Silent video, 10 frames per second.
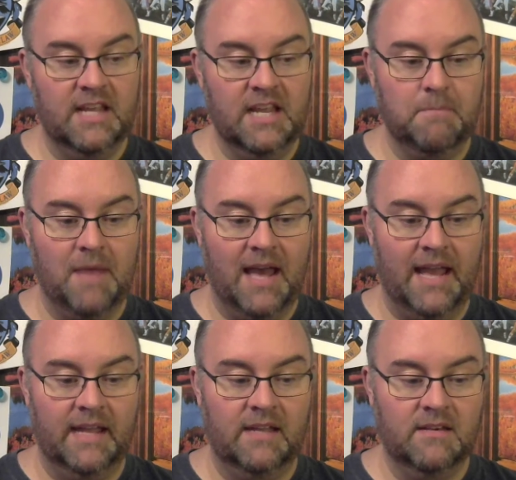in
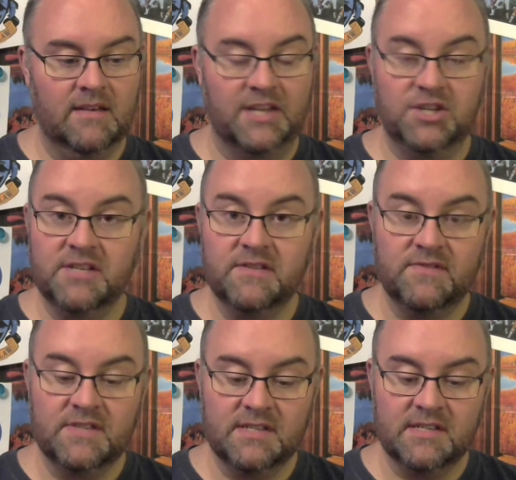my
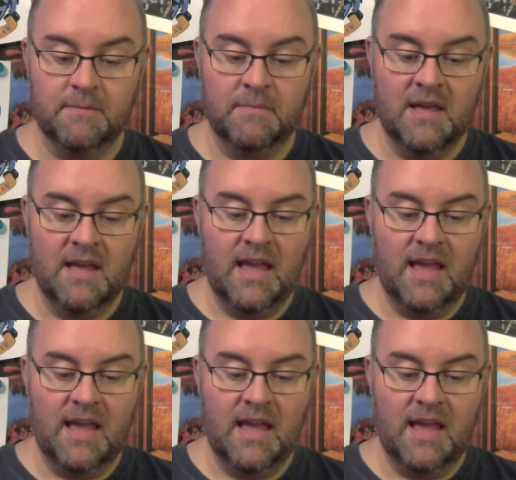digestive system.